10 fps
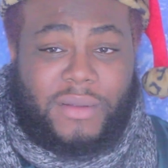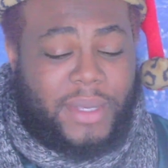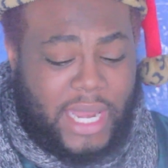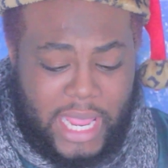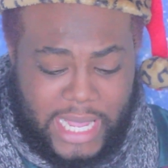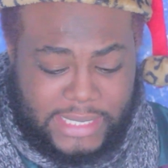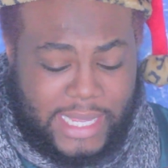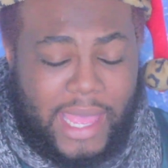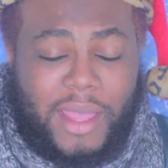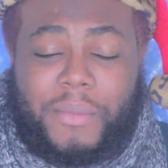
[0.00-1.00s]
them and I ain't got
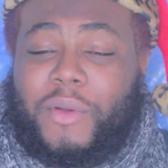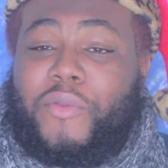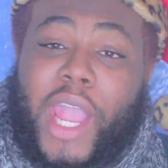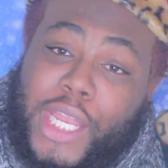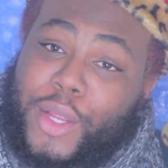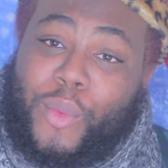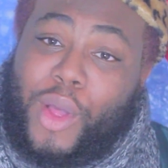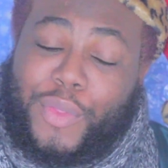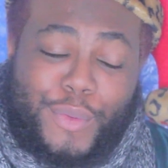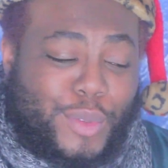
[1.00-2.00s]
time reindeer
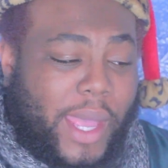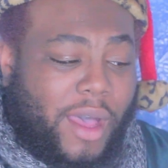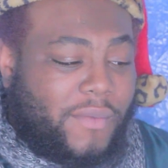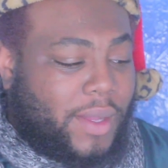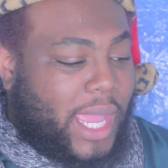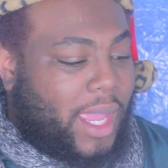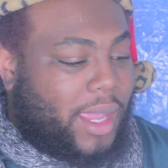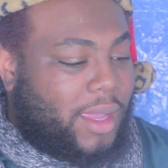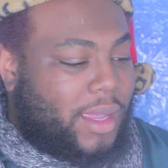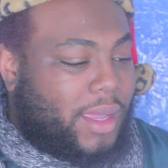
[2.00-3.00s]
1 through 12,
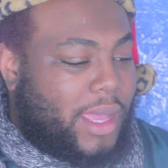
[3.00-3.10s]
okay?